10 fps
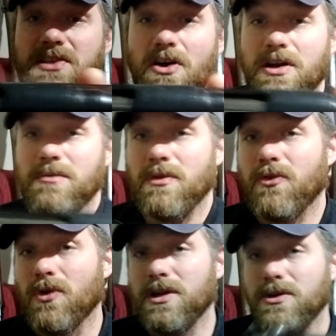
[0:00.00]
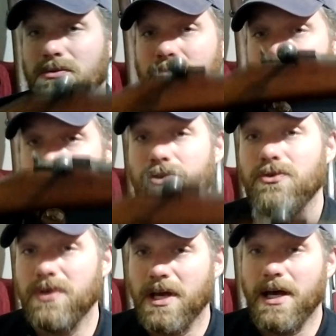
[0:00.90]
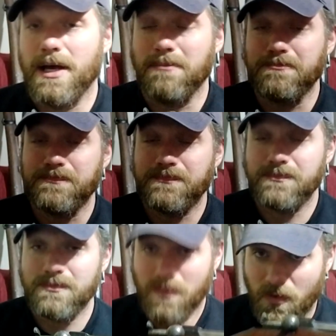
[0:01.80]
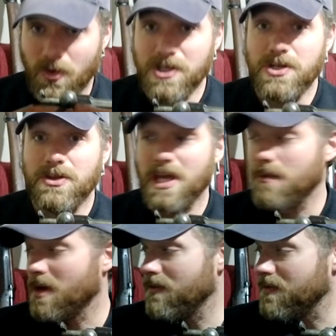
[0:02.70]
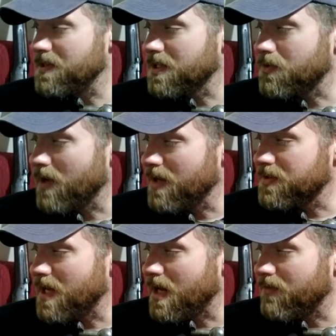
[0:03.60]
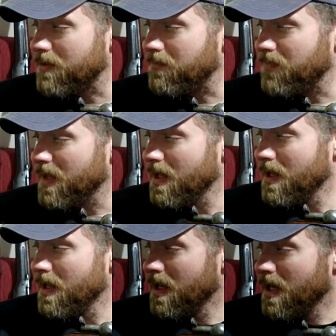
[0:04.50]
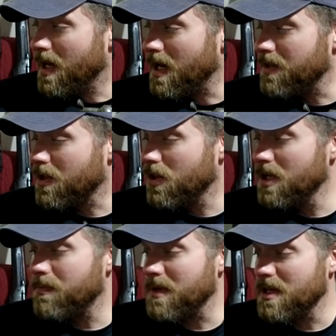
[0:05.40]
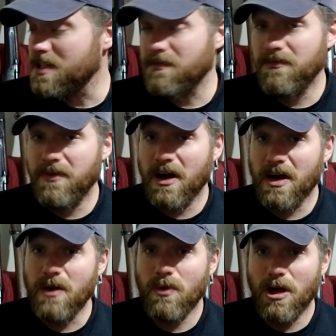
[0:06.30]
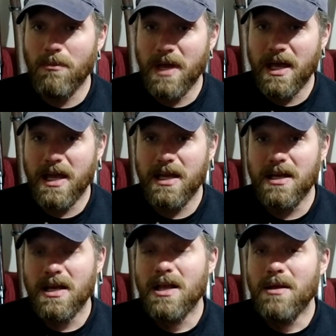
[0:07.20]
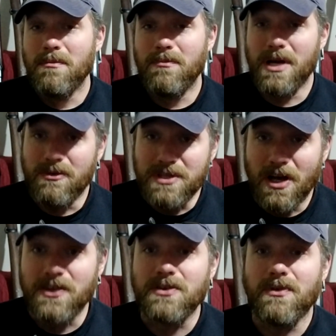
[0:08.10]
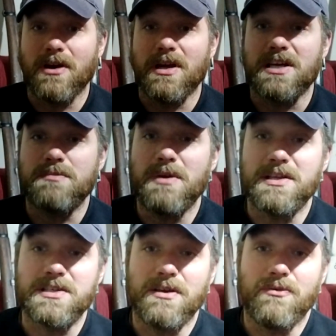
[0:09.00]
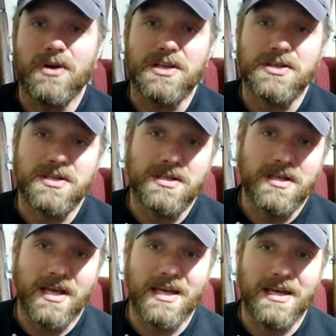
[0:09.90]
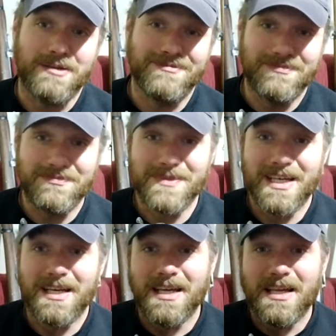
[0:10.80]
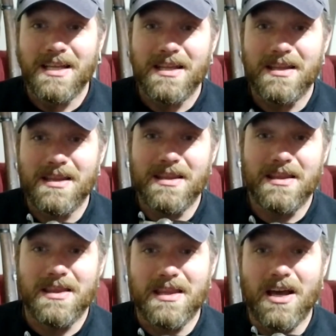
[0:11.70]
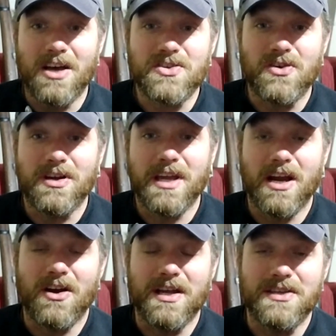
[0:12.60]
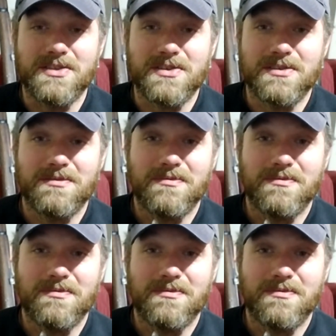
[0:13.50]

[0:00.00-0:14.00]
on it before you shoot the 8x56 rounds out of it. The clip is very well made, but it was also very expensive, and the Austro-Hungarians,